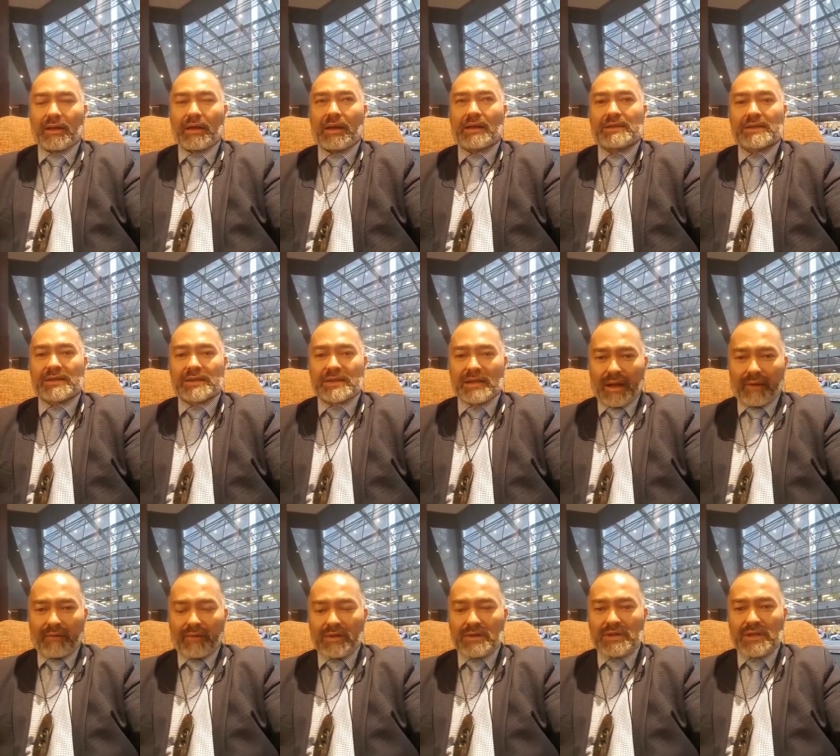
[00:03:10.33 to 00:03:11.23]

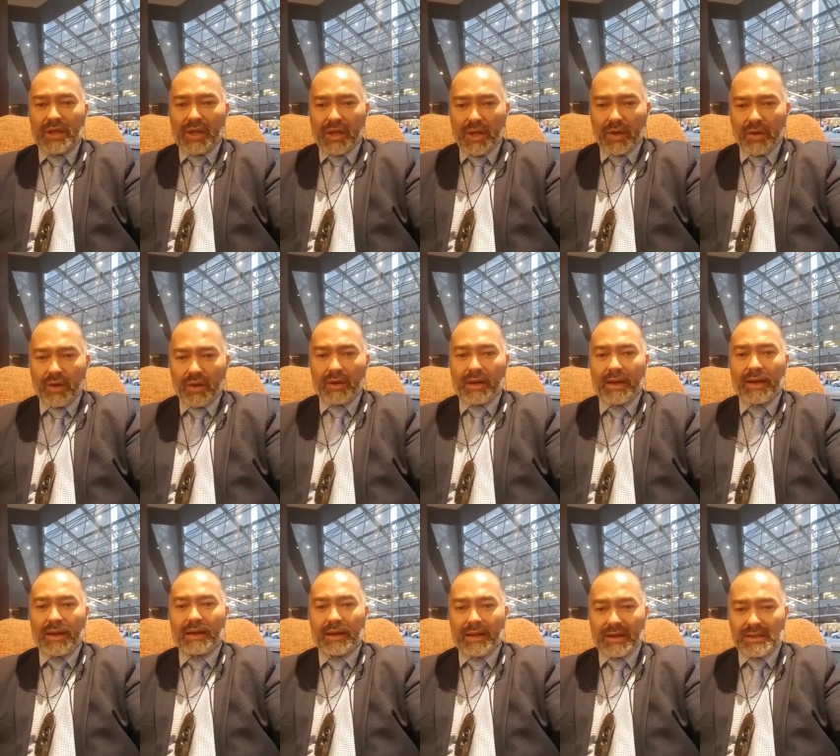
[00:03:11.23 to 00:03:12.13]
safe and secure
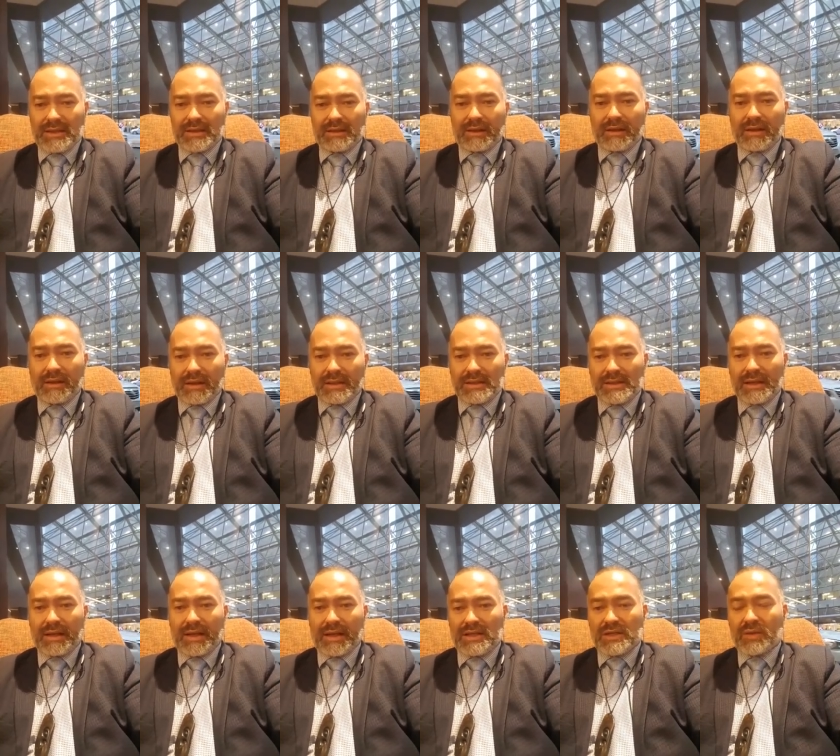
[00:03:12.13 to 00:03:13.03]
election. This
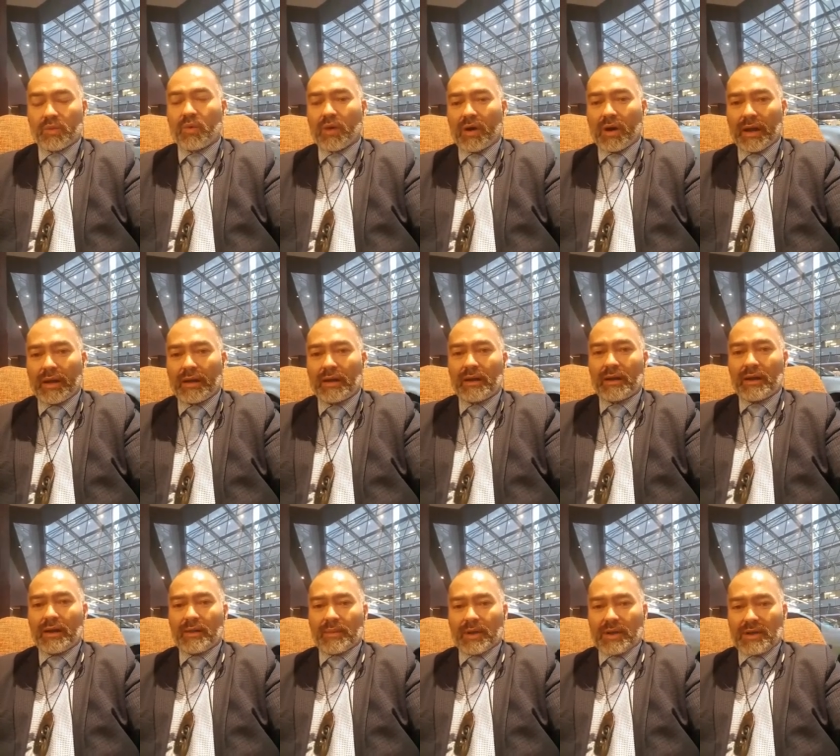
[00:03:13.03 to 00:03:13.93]
election, why?
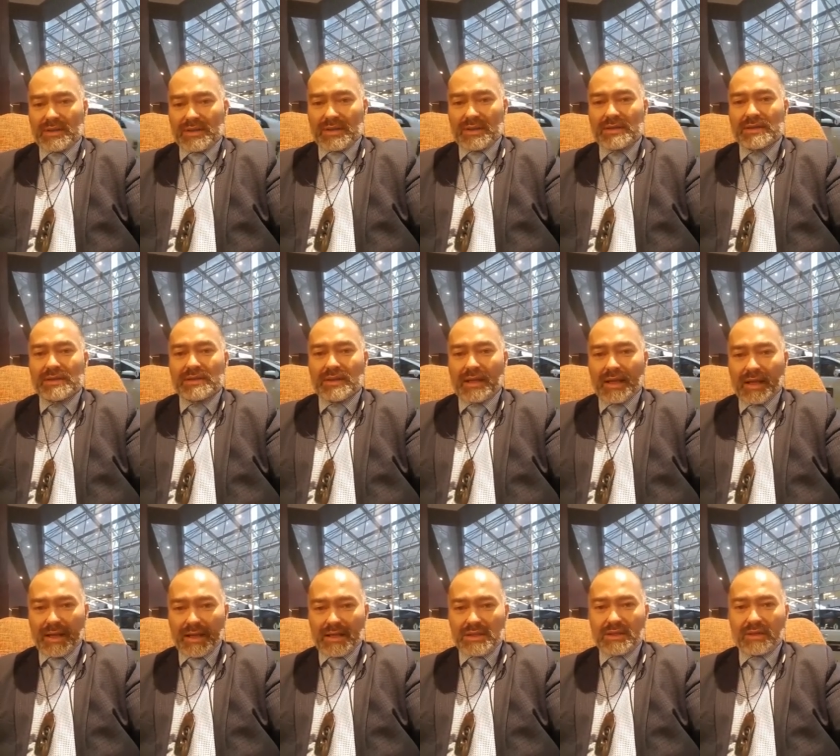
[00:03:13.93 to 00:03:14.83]
Because this is the
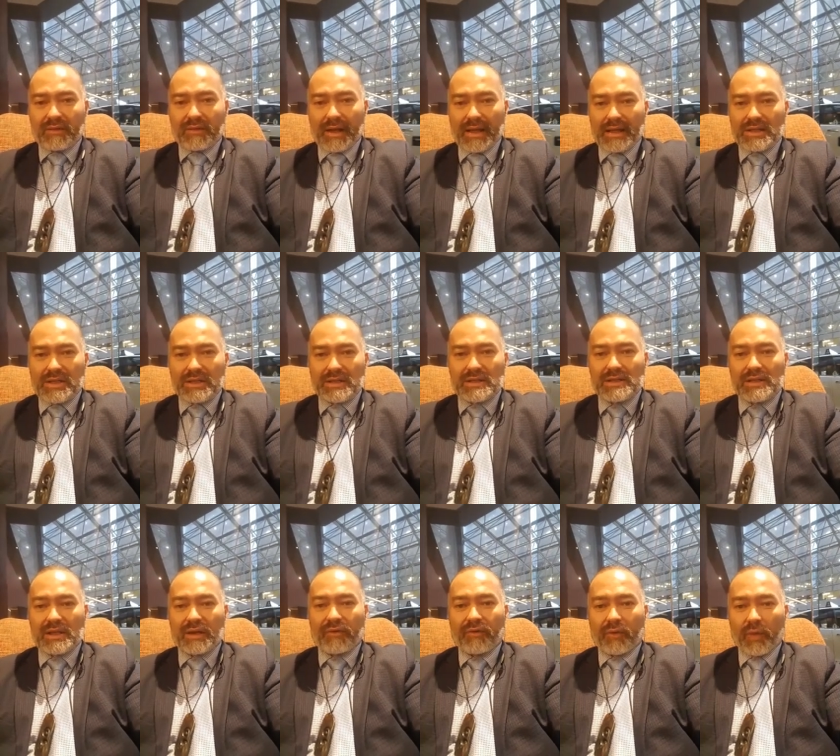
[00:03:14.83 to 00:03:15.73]
election of elections.
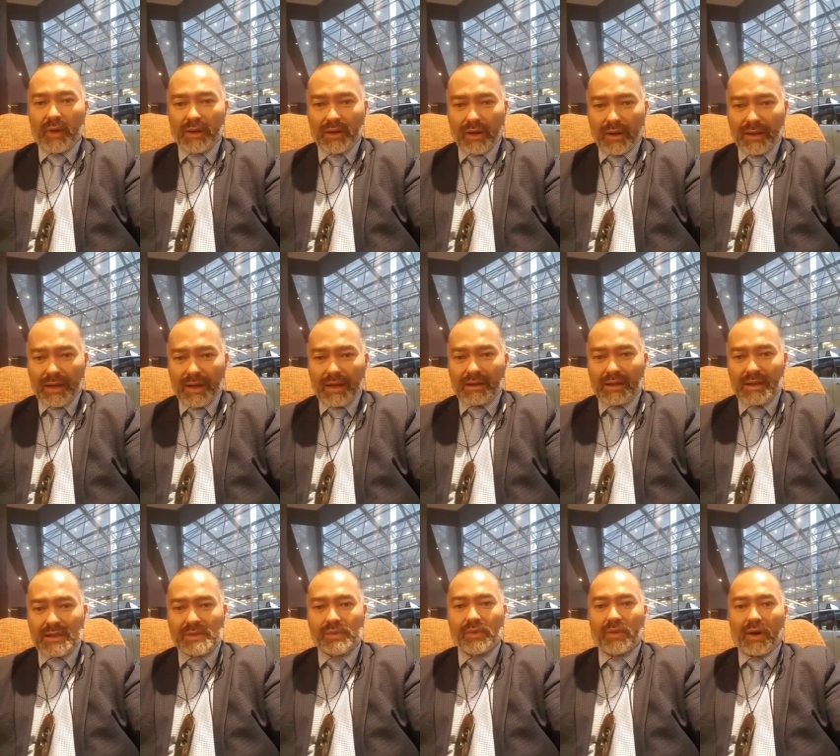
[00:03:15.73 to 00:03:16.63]
If we don't get
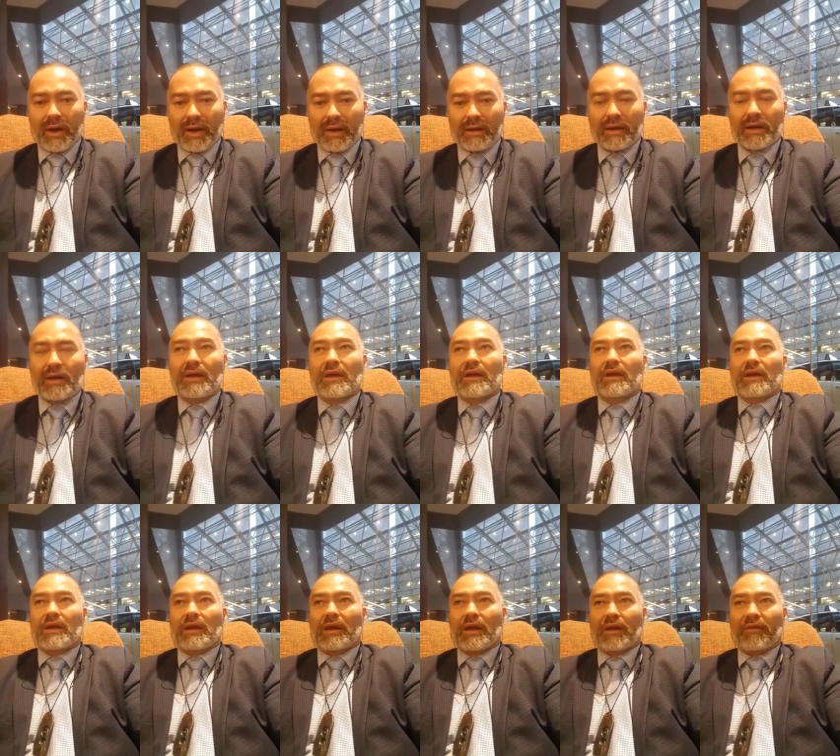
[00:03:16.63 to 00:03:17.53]
this right,
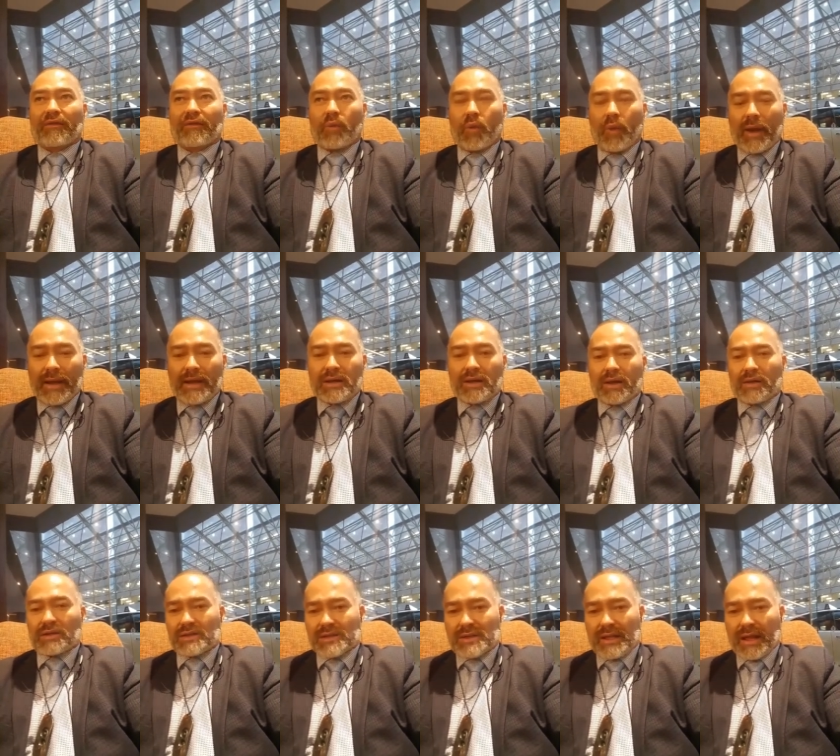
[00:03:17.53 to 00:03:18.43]
if we
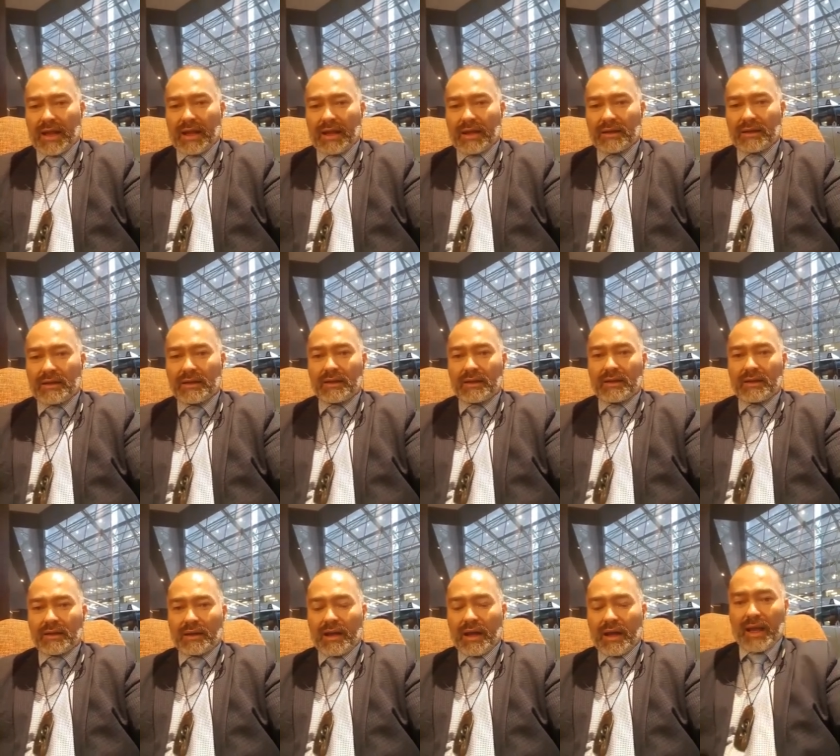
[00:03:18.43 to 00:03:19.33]
don't stand
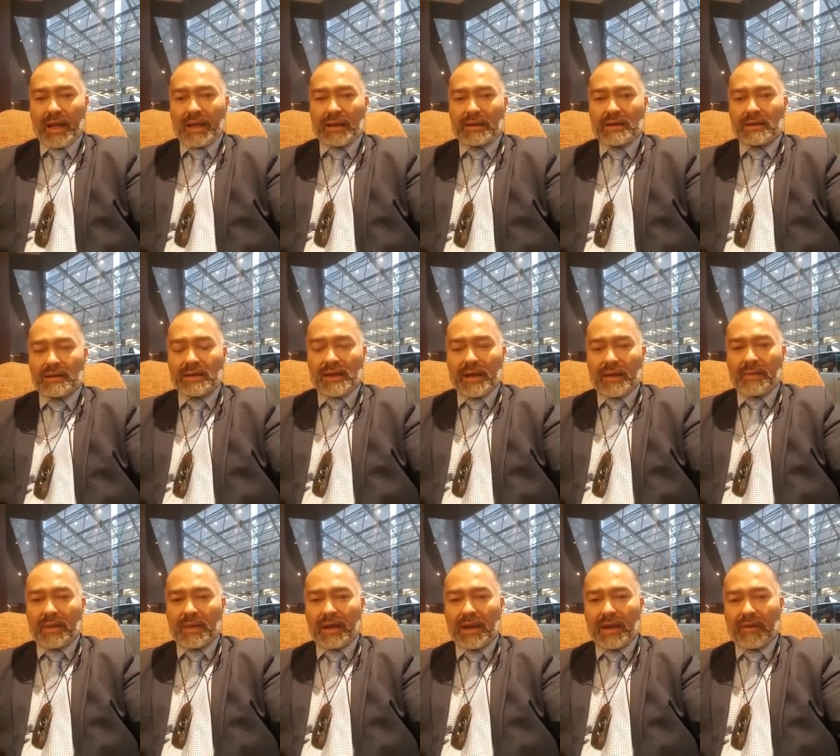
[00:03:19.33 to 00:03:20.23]
and
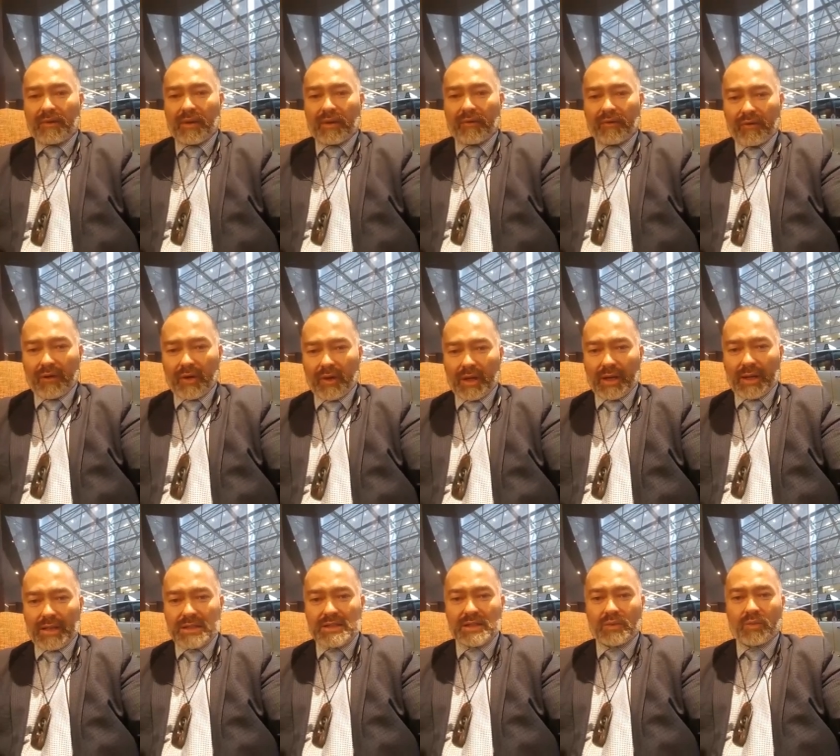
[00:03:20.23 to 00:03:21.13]
have a fair
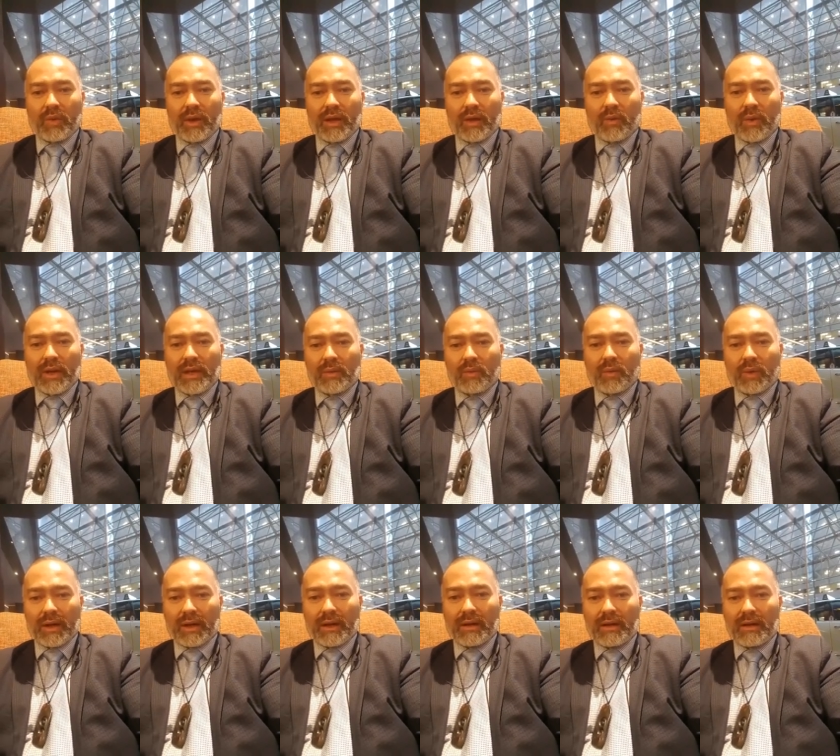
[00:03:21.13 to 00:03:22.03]
election where we can
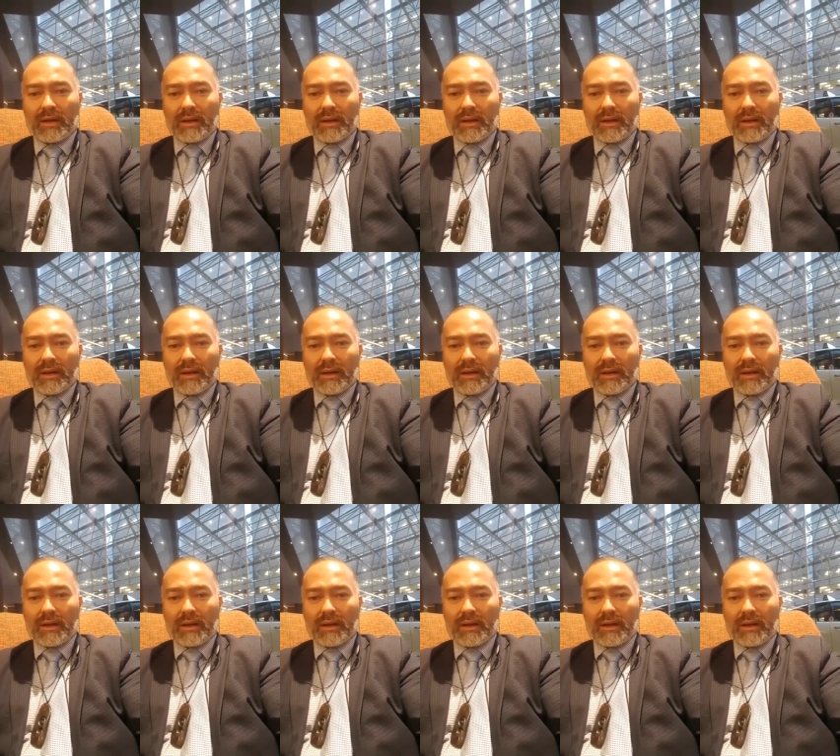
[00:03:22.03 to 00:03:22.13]
win